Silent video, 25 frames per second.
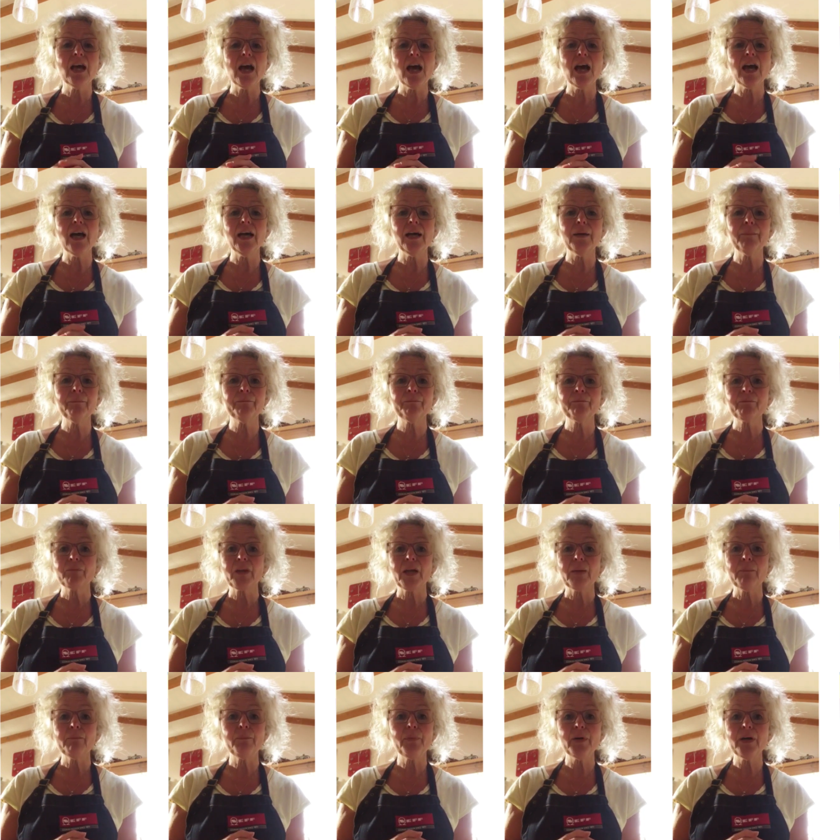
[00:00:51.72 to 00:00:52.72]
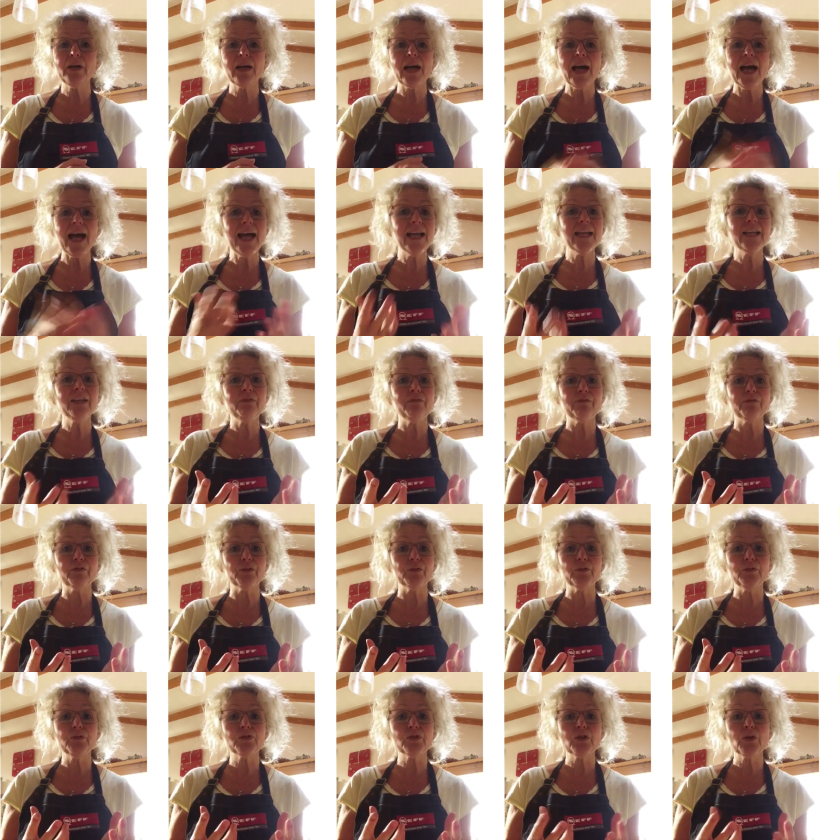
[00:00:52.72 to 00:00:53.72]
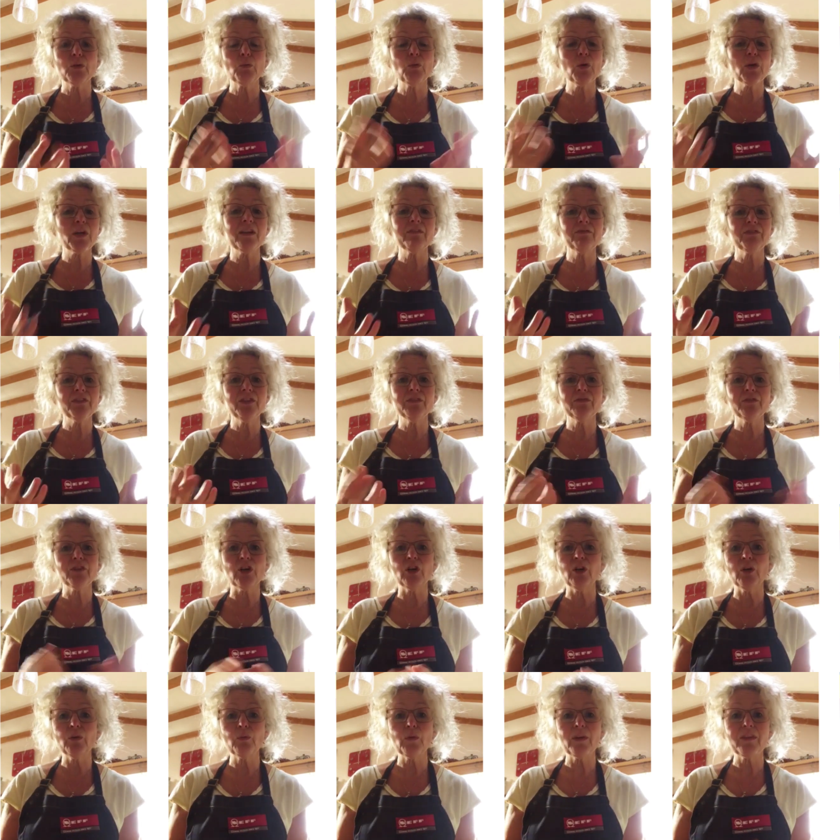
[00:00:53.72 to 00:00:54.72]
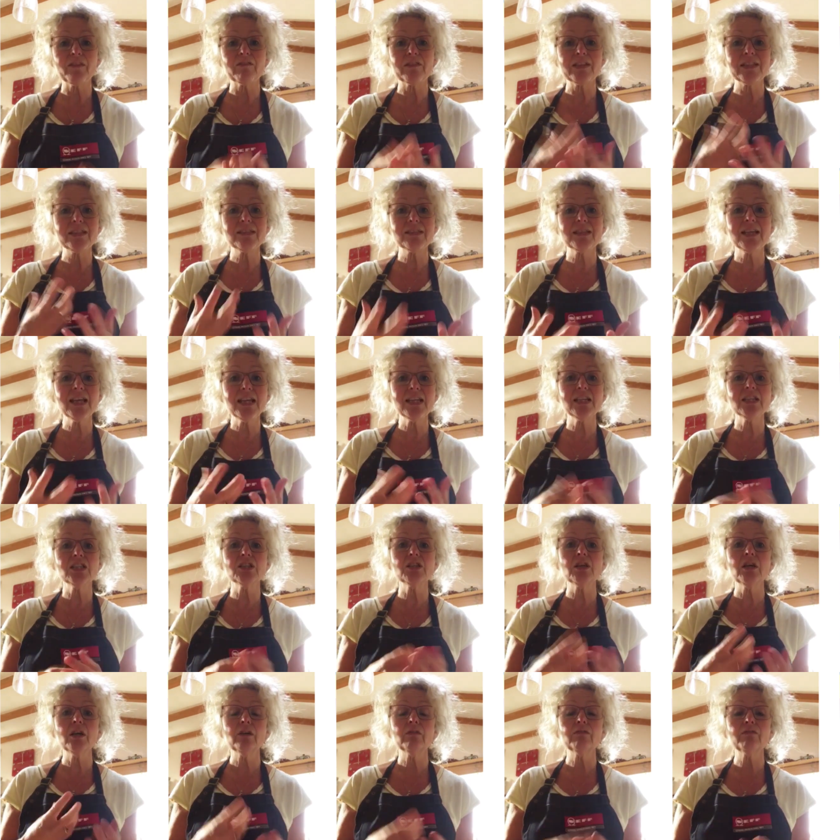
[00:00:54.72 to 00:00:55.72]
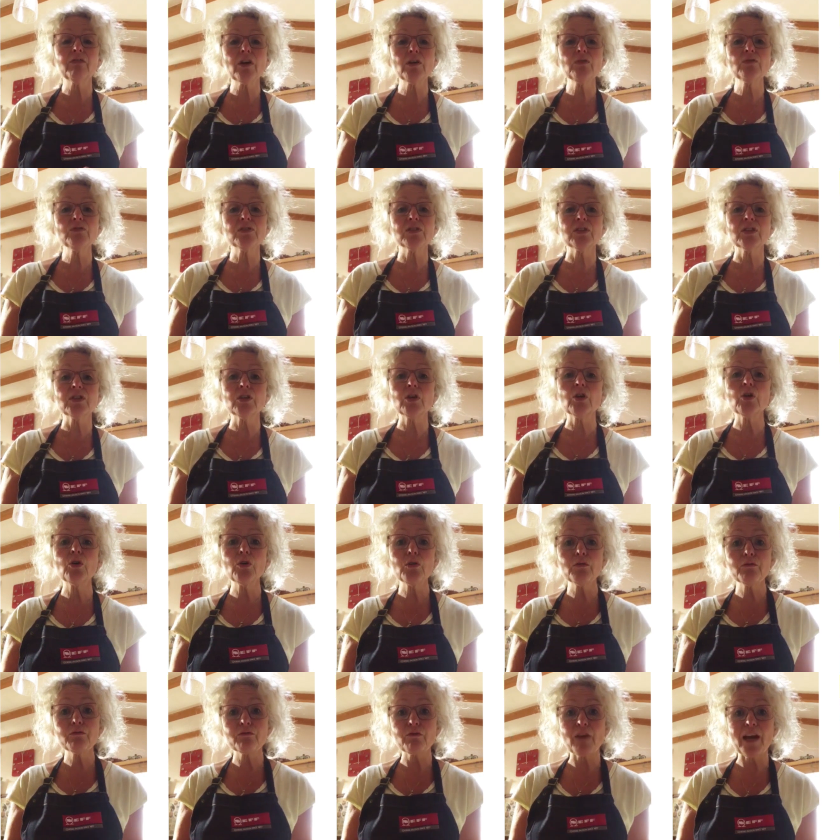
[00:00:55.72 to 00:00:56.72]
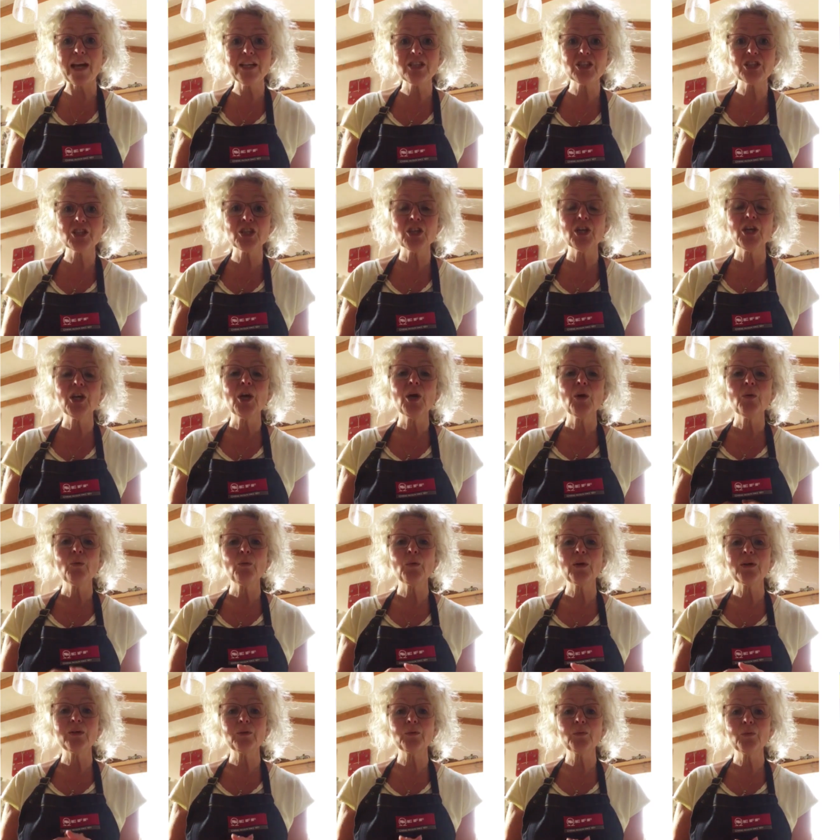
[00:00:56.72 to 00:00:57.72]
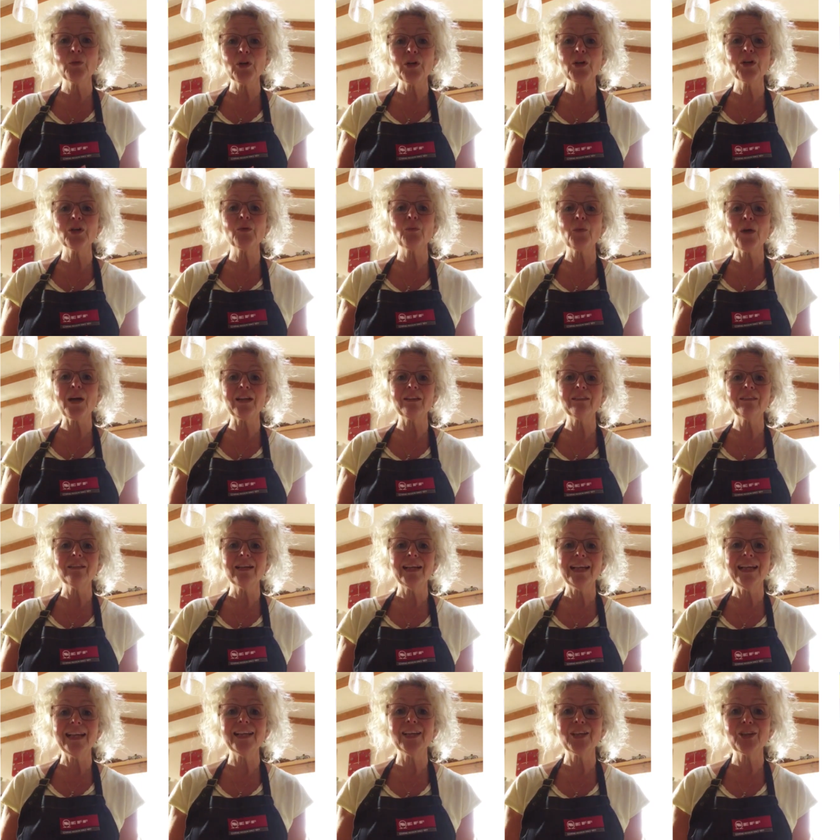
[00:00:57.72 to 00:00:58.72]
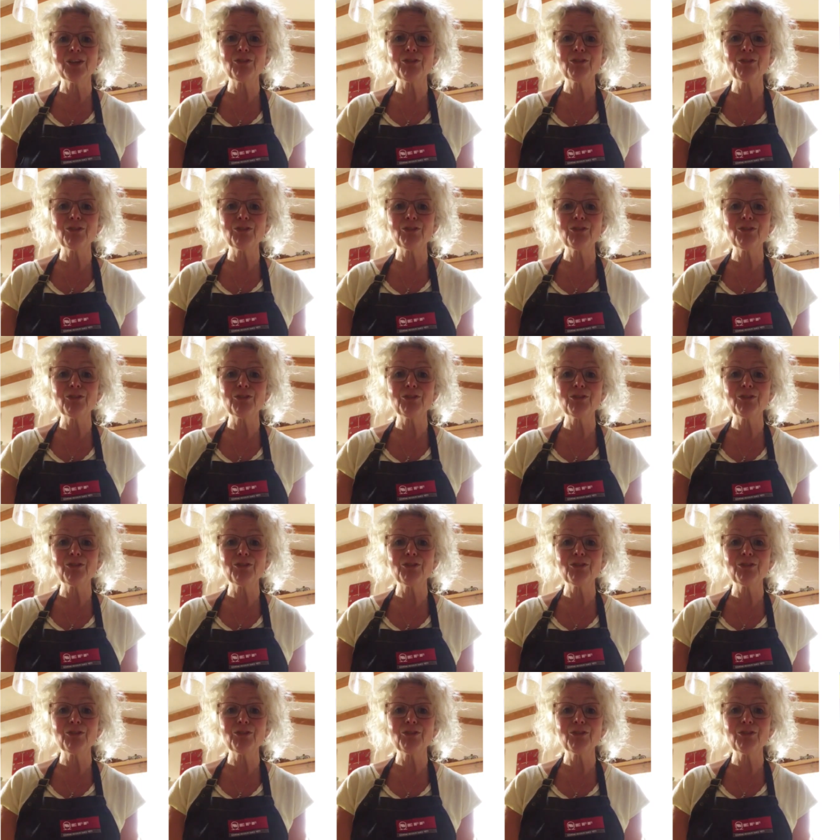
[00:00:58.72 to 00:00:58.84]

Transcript: Um, but any fruit, whatever you've got, whether it's tinned, frozen or fresh, will work well in a